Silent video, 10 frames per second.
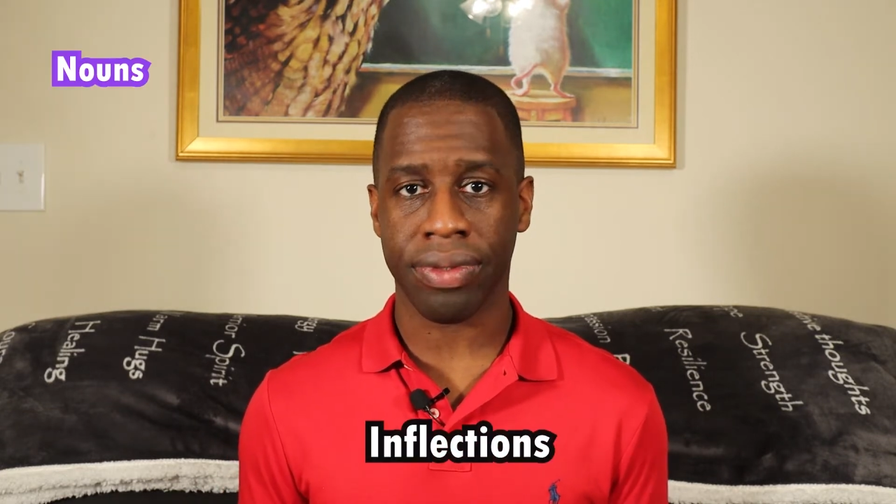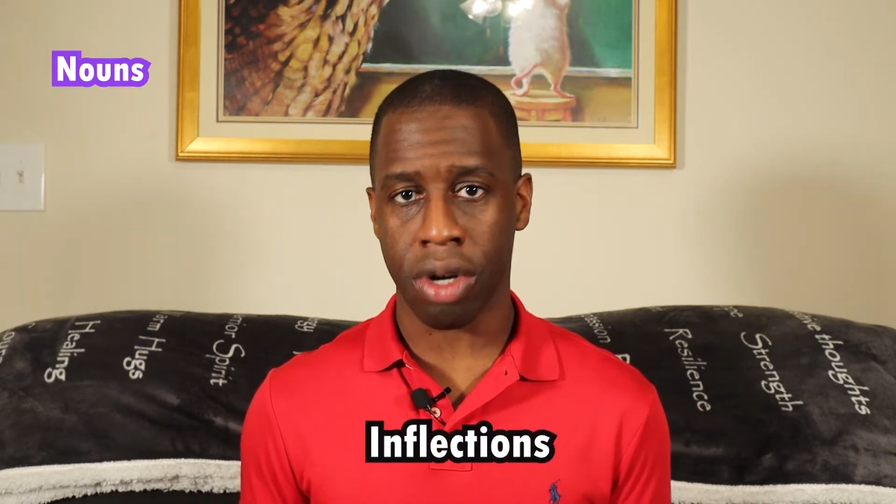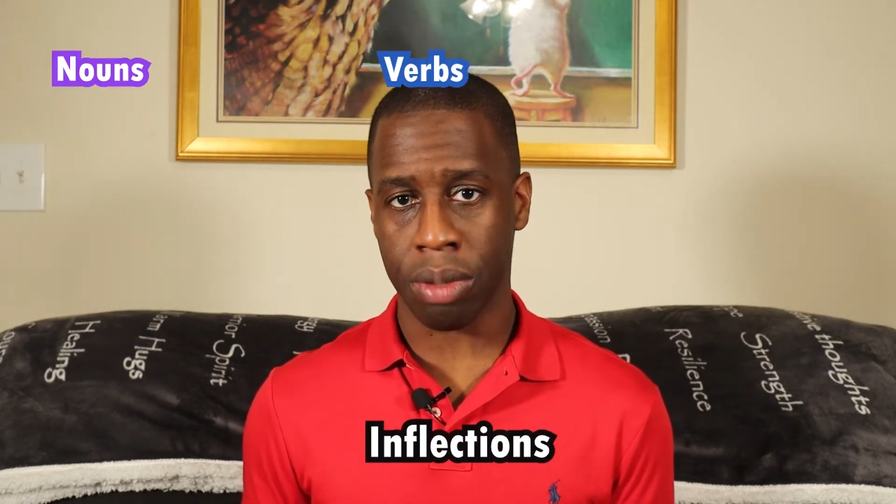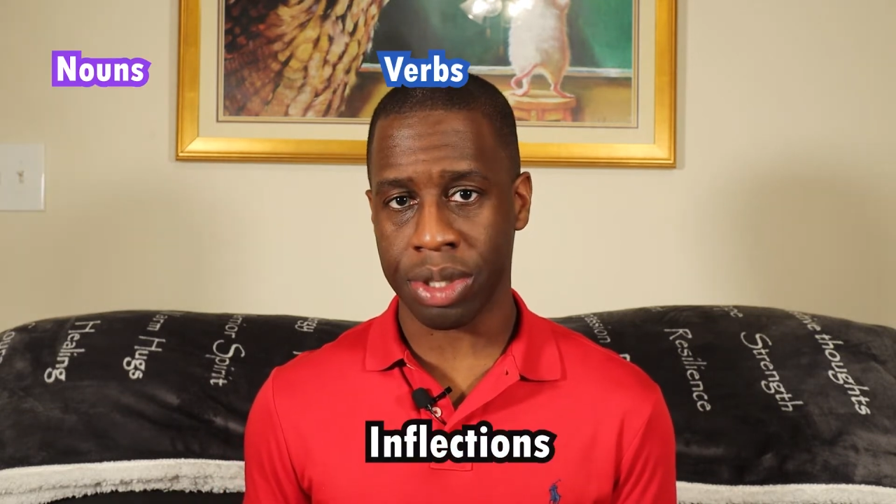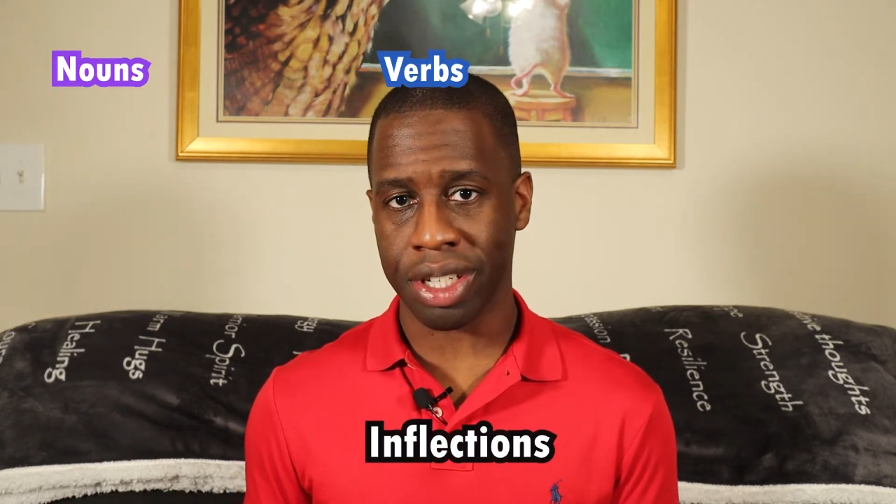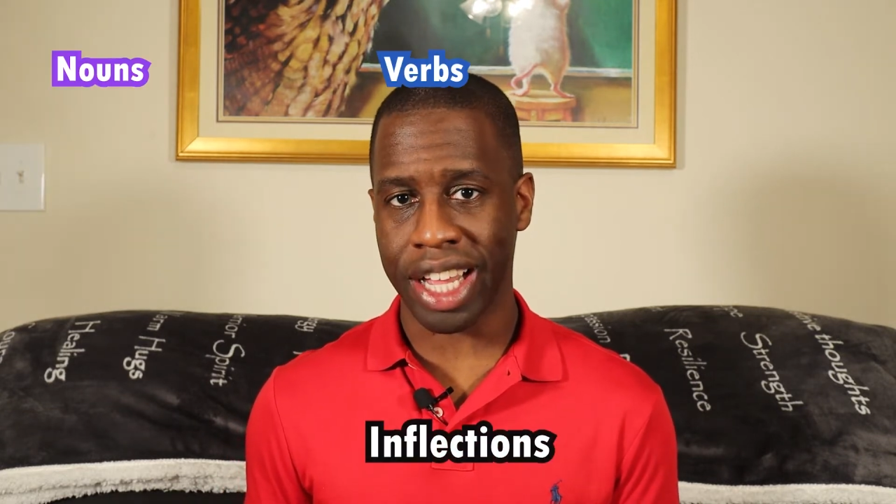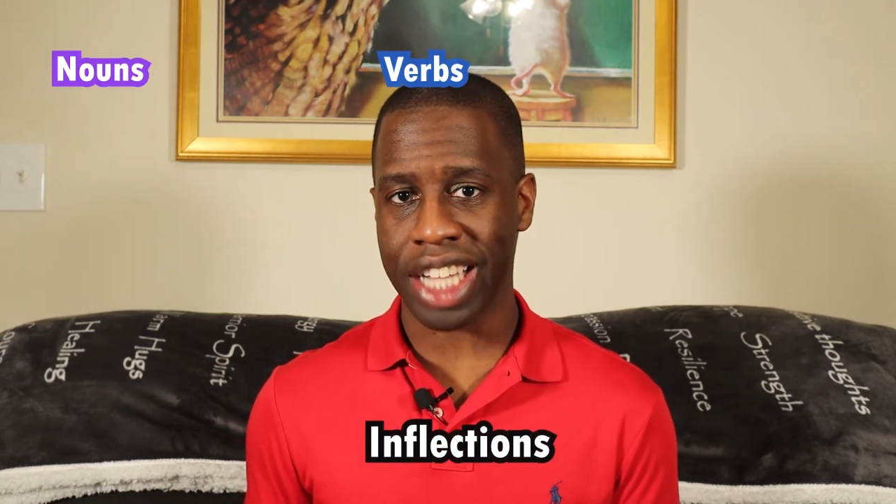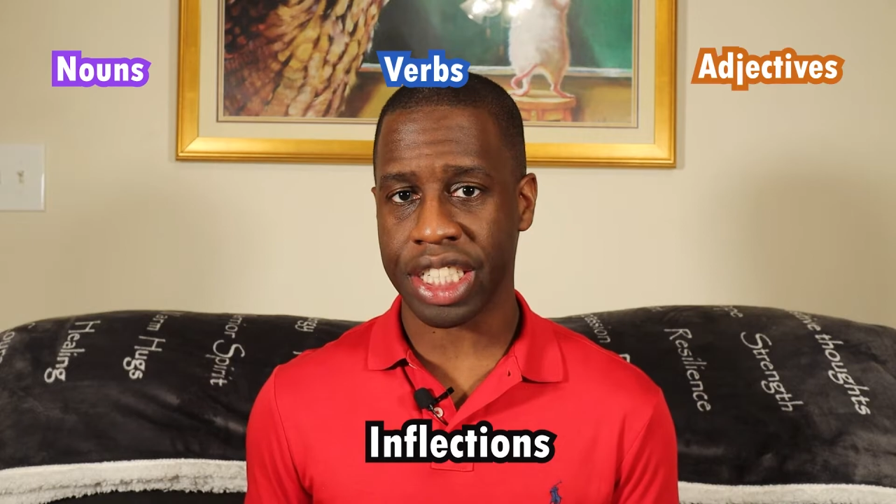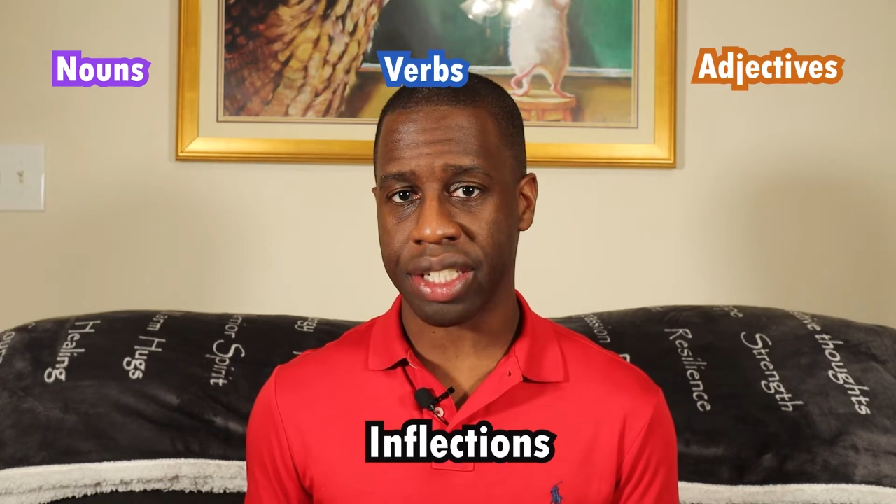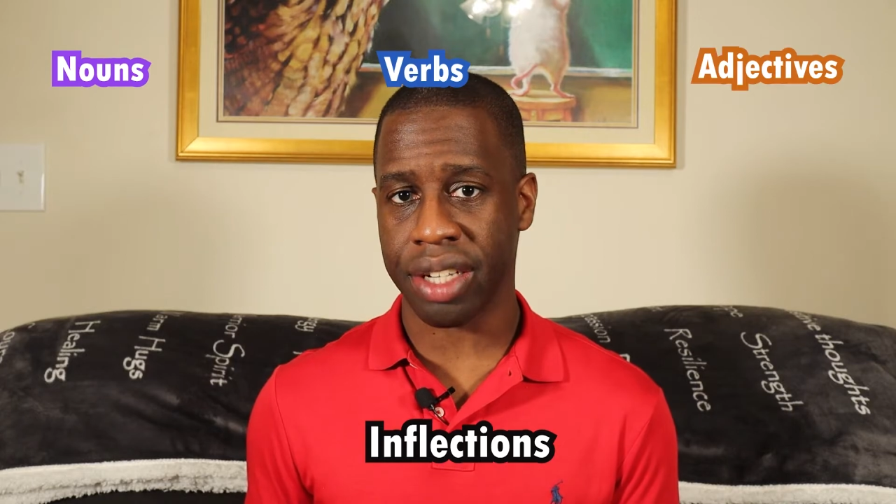verbs, and
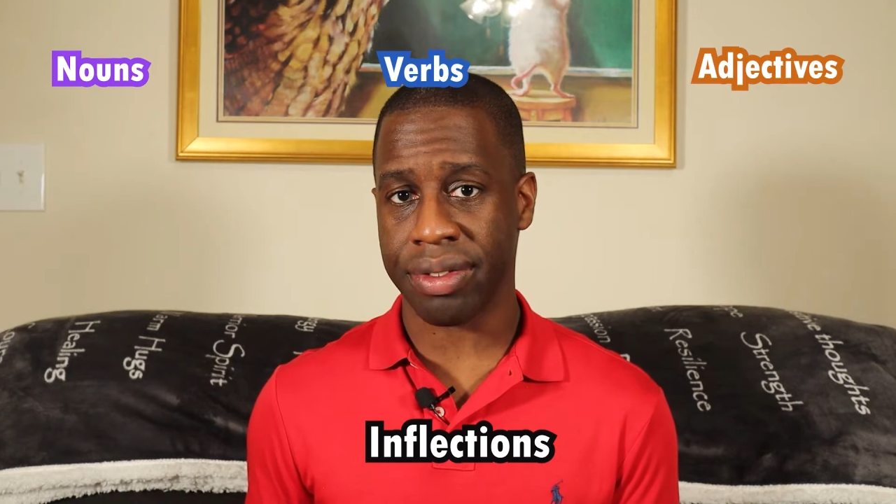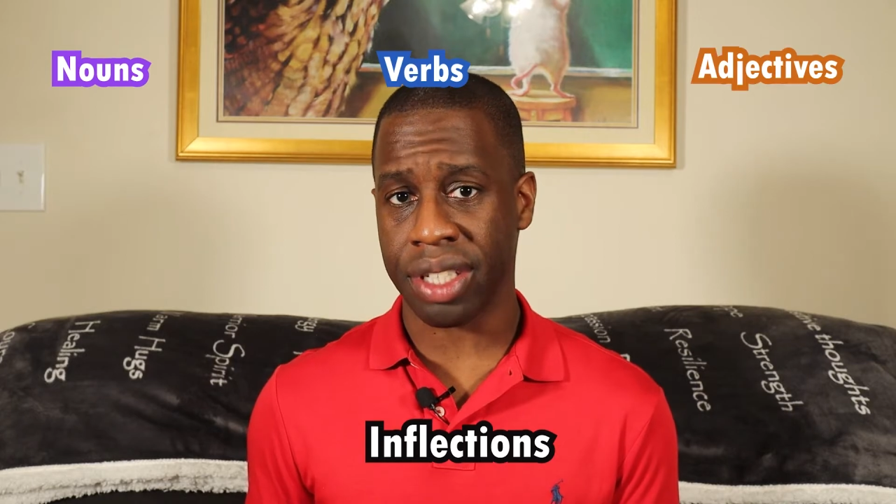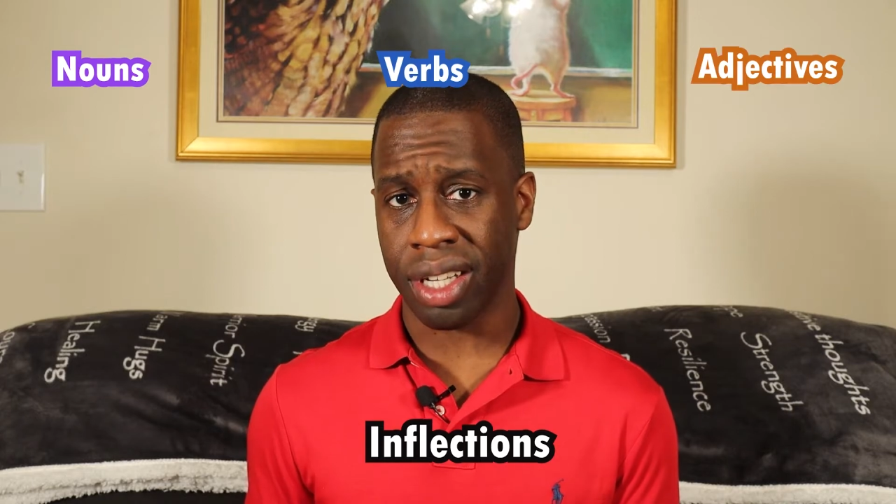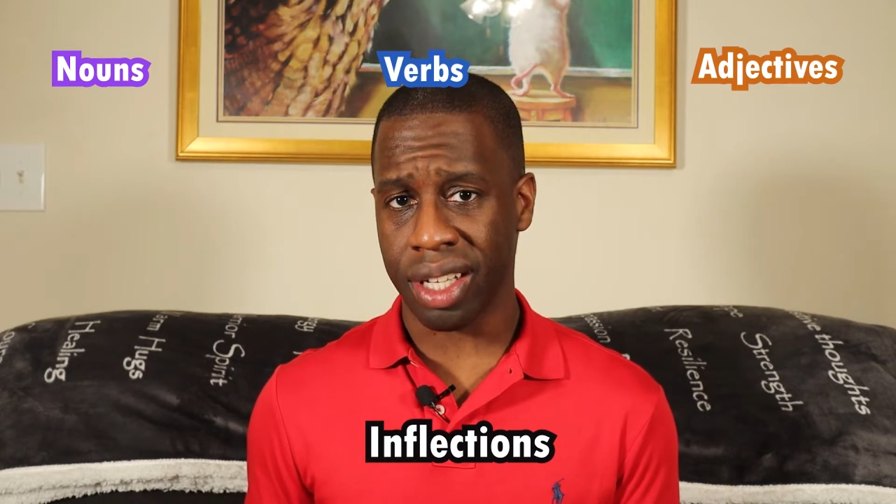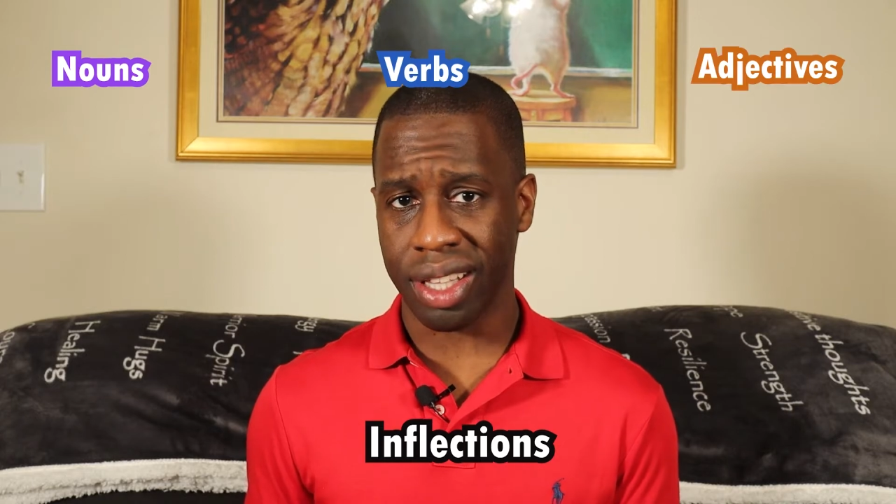adjectives